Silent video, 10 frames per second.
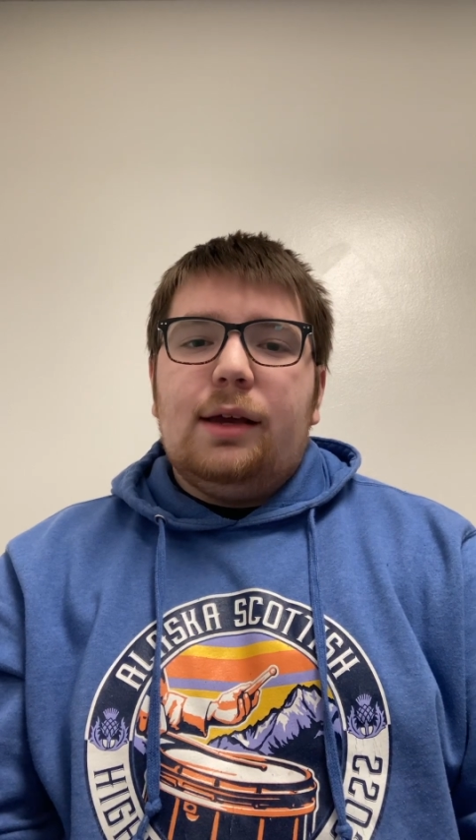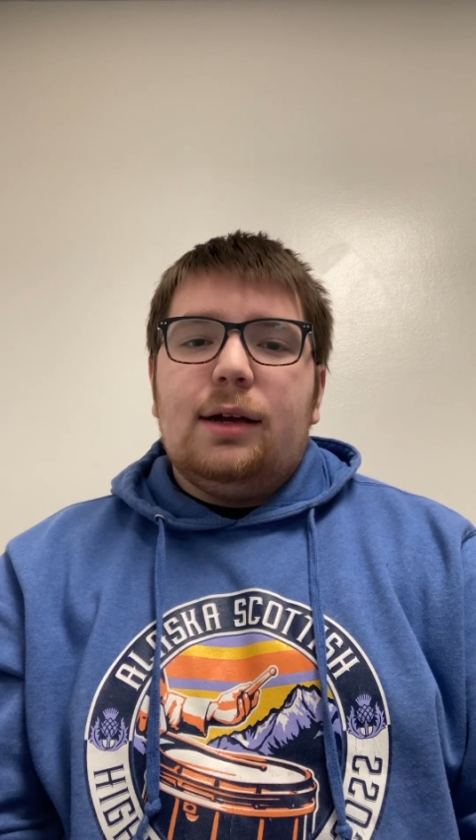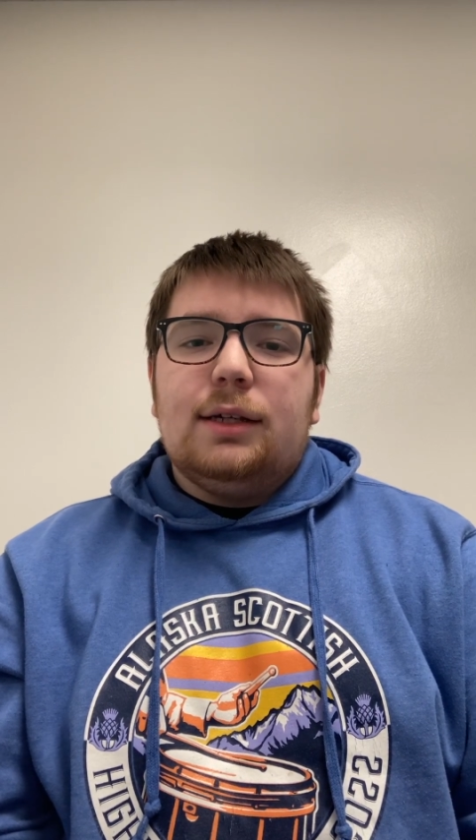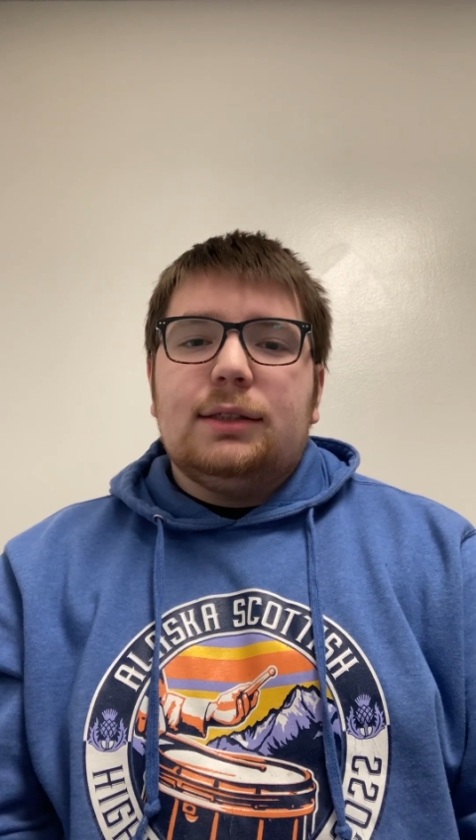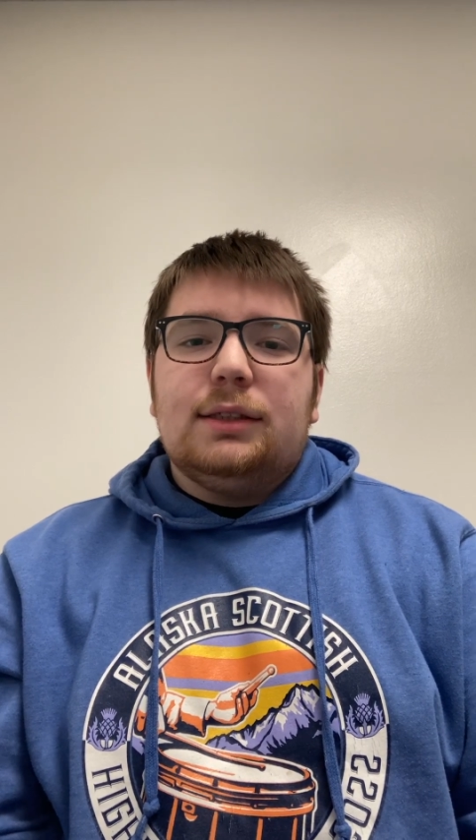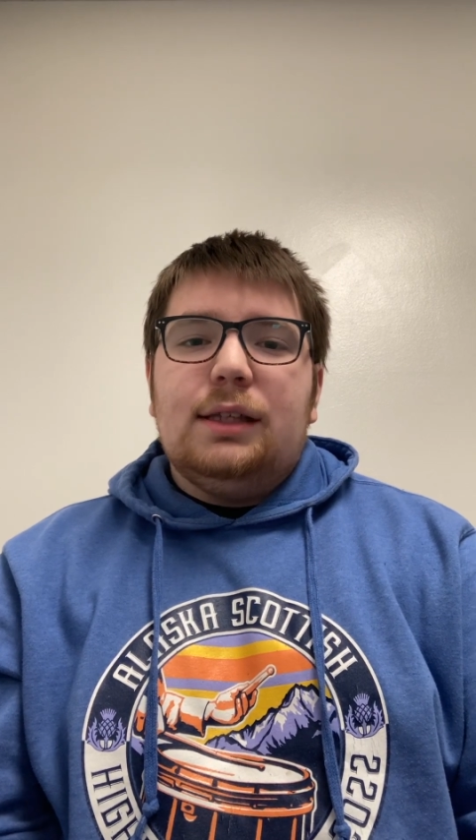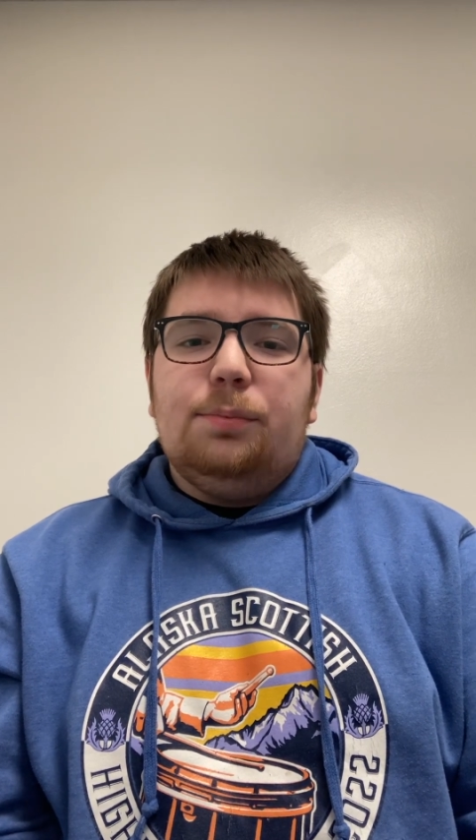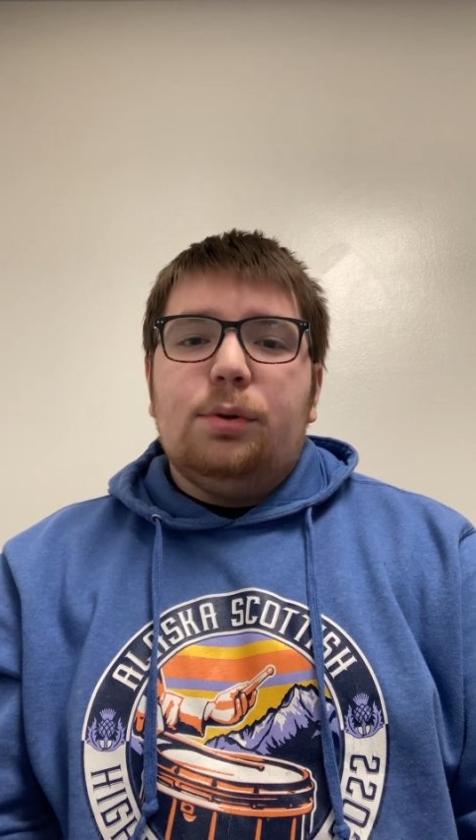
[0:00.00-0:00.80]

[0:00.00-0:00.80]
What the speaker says: cause sleep